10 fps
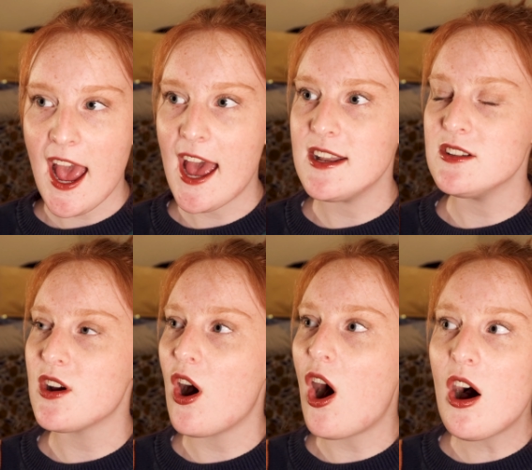and
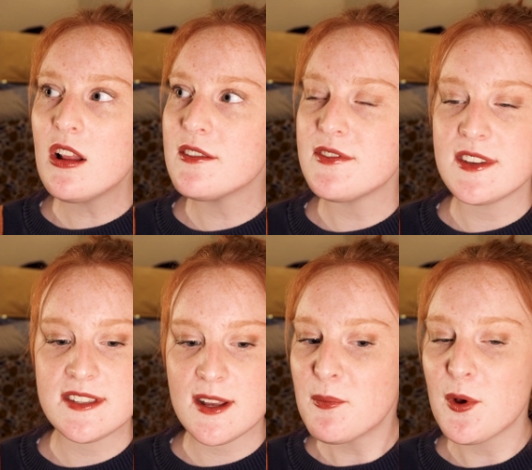all of the
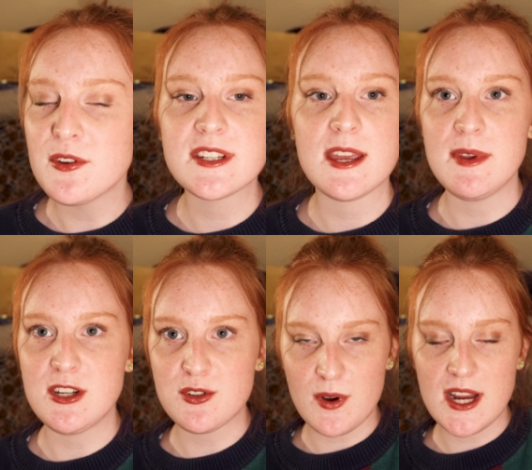symbols can be
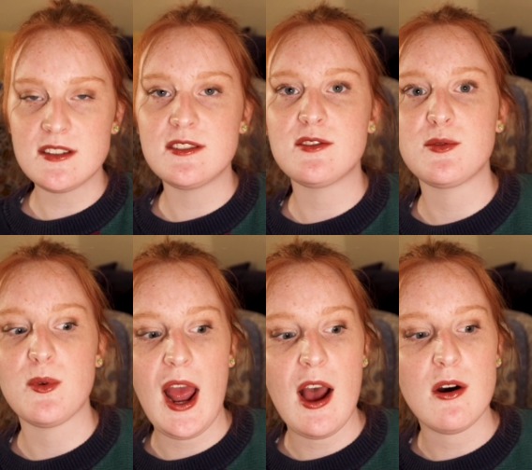traced
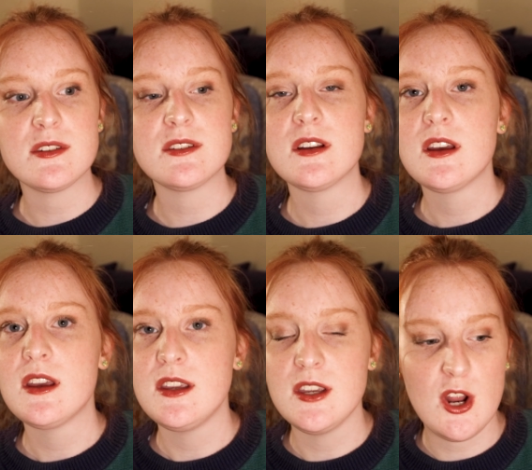throughout,
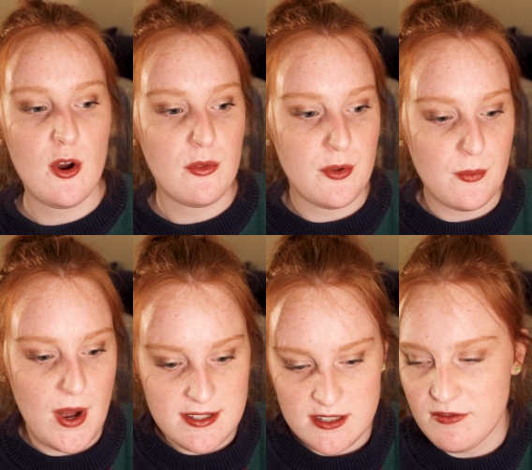you know, the
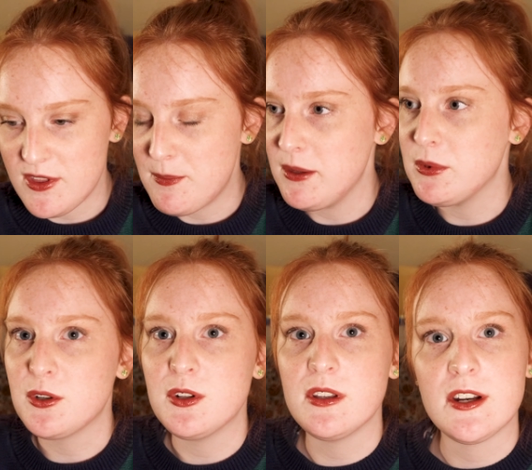rest of the
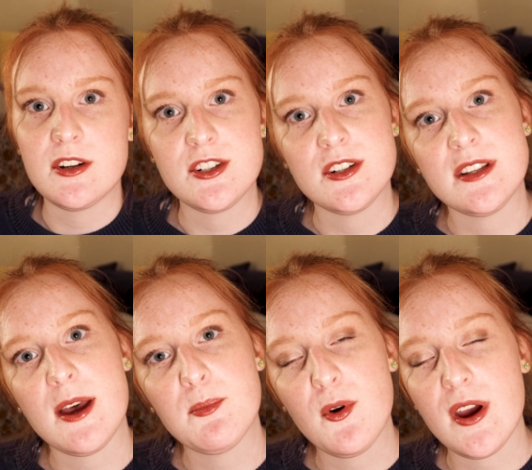biblical literature to
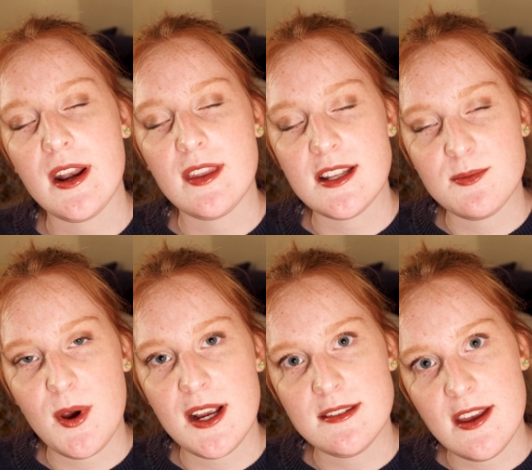that point. That's
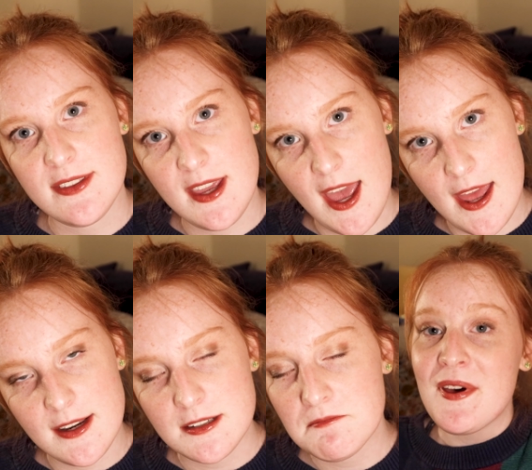why it's at the
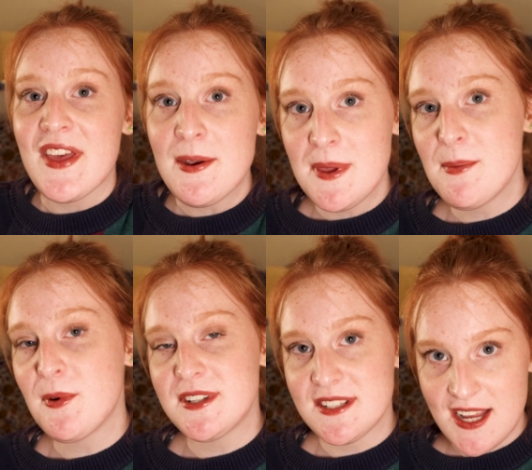end. But then
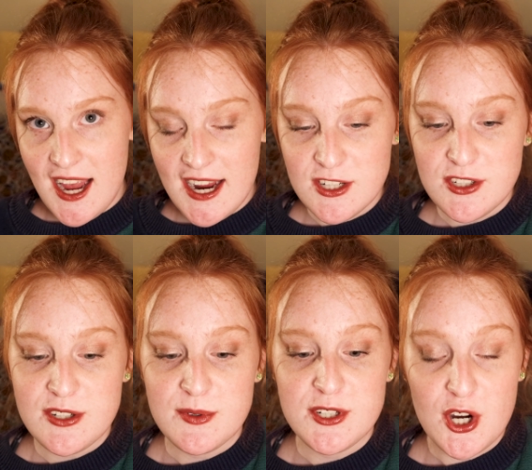people decide
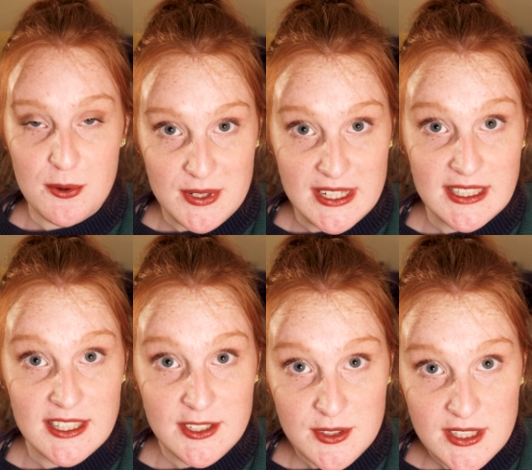to interpret it
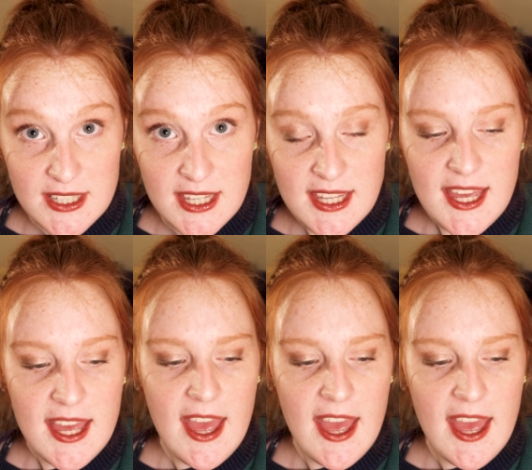literally